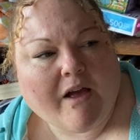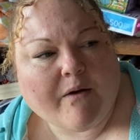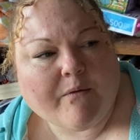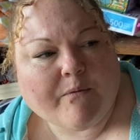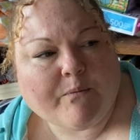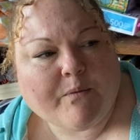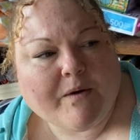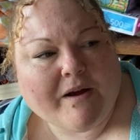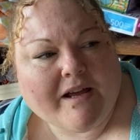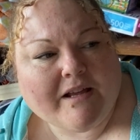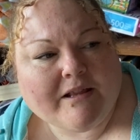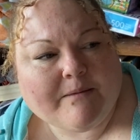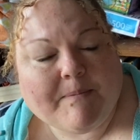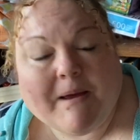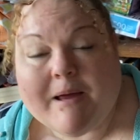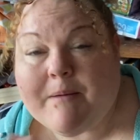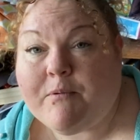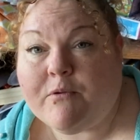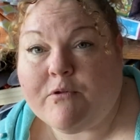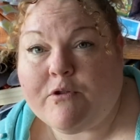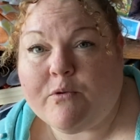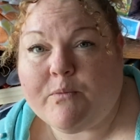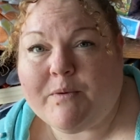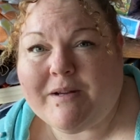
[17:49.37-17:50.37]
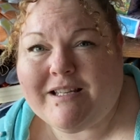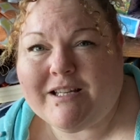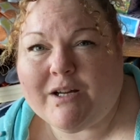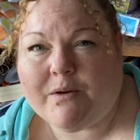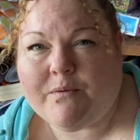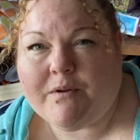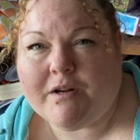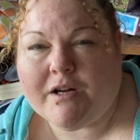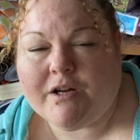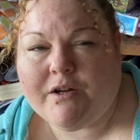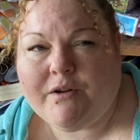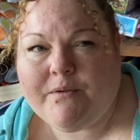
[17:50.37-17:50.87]
with people that we
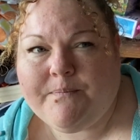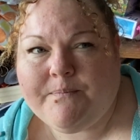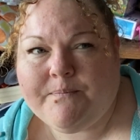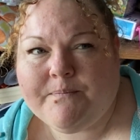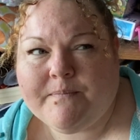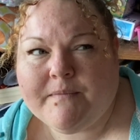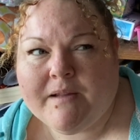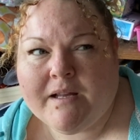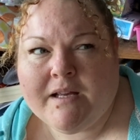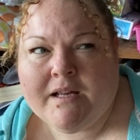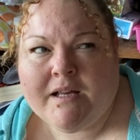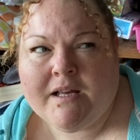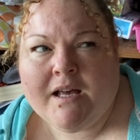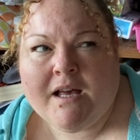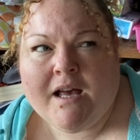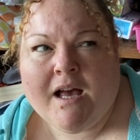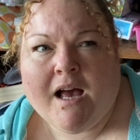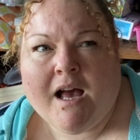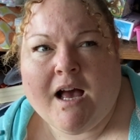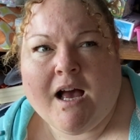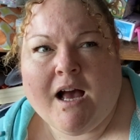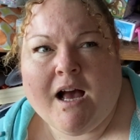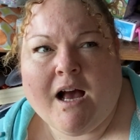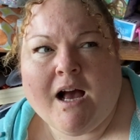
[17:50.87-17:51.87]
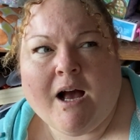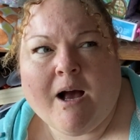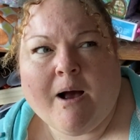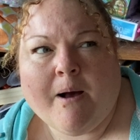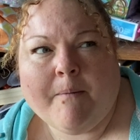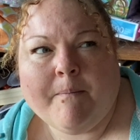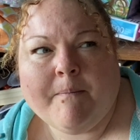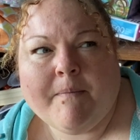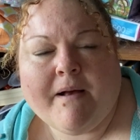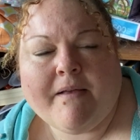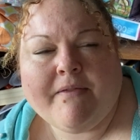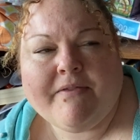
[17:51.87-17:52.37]
don't know,
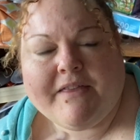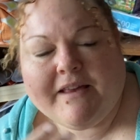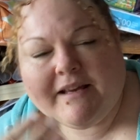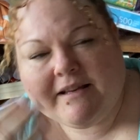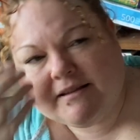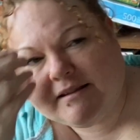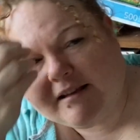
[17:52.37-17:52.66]
and things